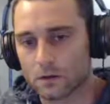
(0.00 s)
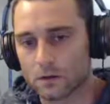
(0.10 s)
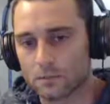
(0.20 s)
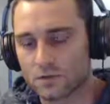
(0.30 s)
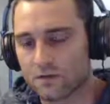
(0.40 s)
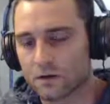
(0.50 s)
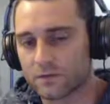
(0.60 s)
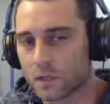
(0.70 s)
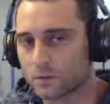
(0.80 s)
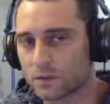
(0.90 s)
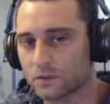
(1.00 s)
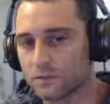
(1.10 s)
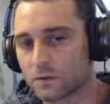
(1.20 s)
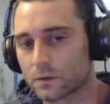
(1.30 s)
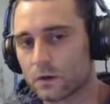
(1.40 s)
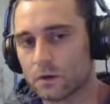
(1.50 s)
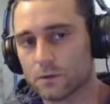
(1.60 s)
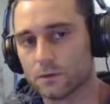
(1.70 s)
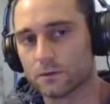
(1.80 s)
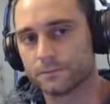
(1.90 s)
Should have enough equity even when
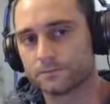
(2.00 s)
called.